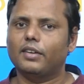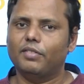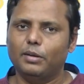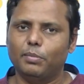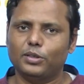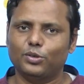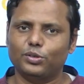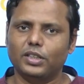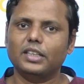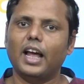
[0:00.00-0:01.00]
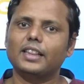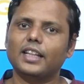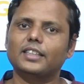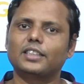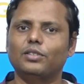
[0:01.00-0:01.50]
available sources, and
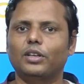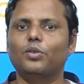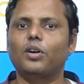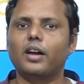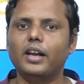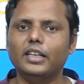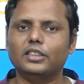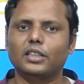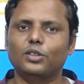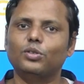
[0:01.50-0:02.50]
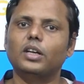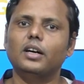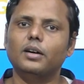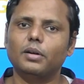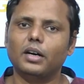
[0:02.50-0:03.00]
that's how they could reach to the
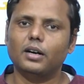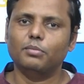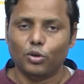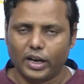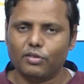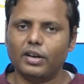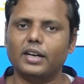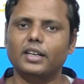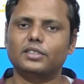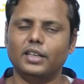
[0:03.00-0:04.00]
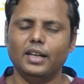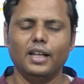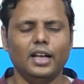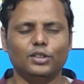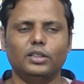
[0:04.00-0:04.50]
more accurate history.
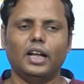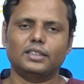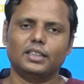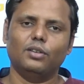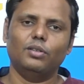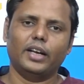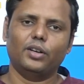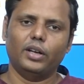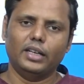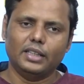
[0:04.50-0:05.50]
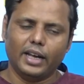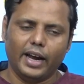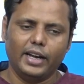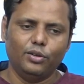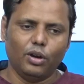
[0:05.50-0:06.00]
So that's how in the
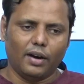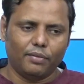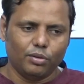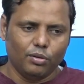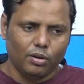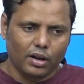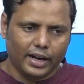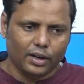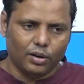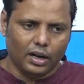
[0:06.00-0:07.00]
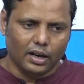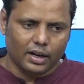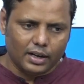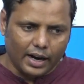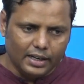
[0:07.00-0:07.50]
end you have to
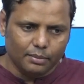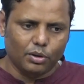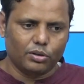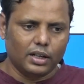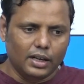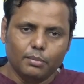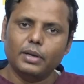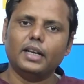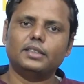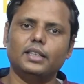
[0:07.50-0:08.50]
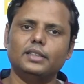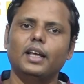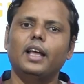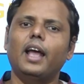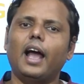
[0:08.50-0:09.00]
write about the limitations,
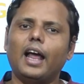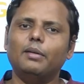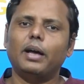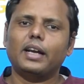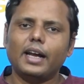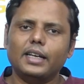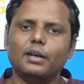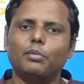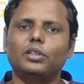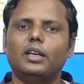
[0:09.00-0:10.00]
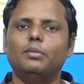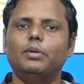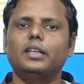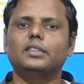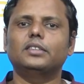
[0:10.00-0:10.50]
and by writing about the
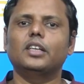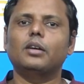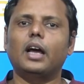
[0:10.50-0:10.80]
limitations